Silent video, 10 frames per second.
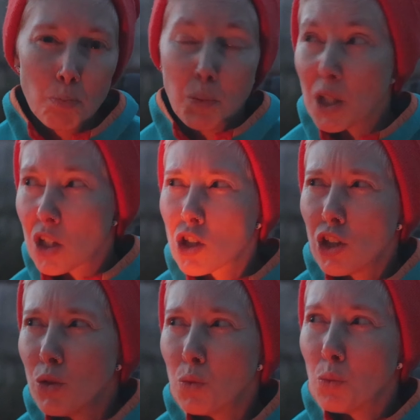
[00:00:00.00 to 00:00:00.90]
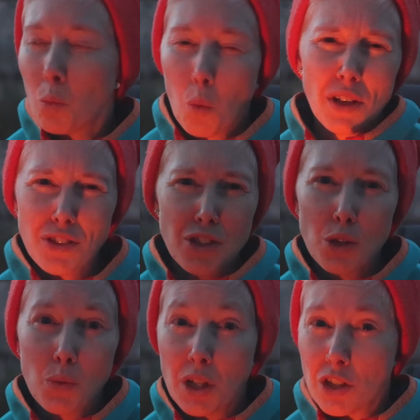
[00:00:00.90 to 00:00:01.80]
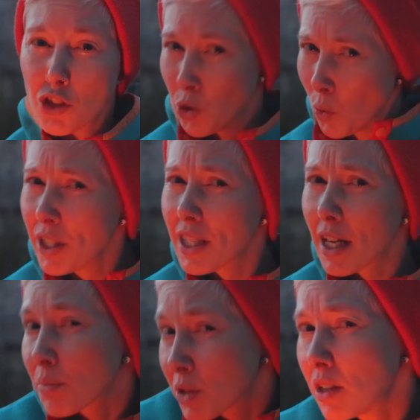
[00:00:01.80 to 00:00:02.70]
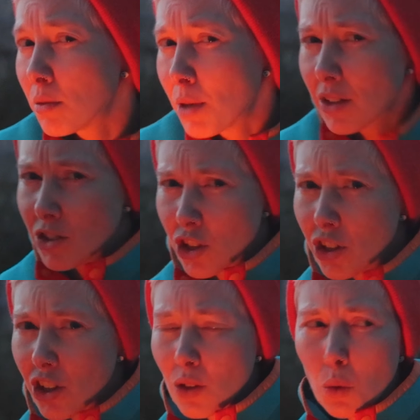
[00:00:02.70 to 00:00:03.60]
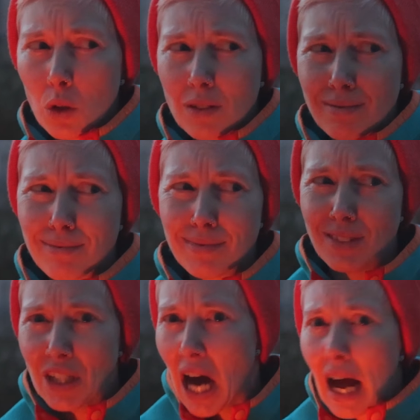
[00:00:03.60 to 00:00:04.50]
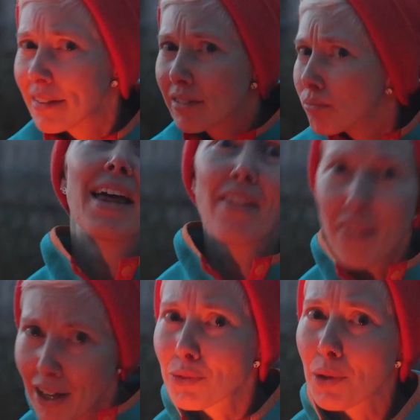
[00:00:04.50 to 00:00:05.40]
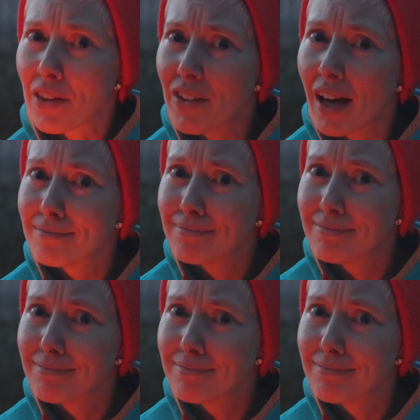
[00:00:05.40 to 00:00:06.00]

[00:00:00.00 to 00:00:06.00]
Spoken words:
but do you want to enjoy that obscene amount of sugar or not? That's what I thought.